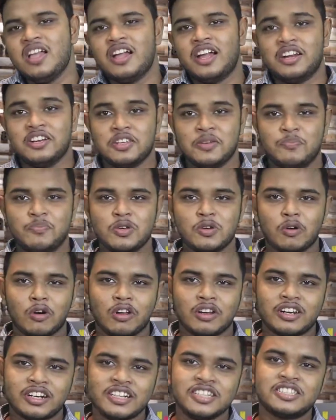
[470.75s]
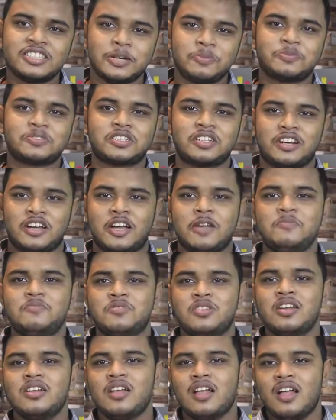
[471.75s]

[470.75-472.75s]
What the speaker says: And if you already subscribed,